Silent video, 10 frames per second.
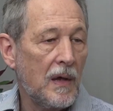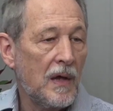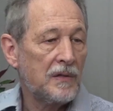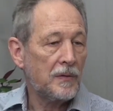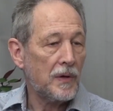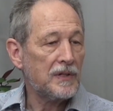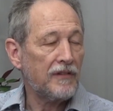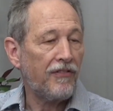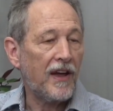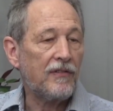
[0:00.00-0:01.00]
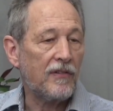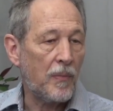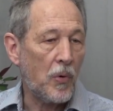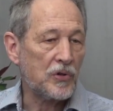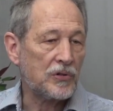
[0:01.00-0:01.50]
So those in favor of
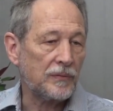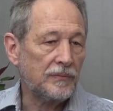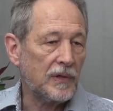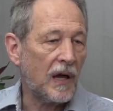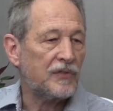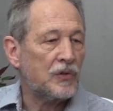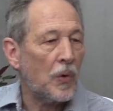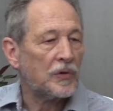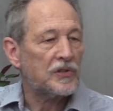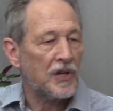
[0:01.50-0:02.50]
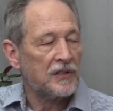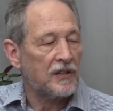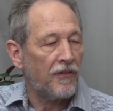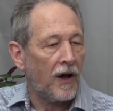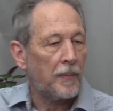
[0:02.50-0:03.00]
abortion have sought to
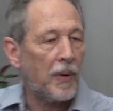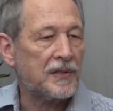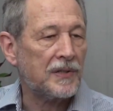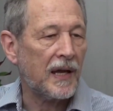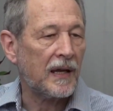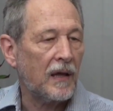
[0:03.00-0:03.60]
justify it by saying,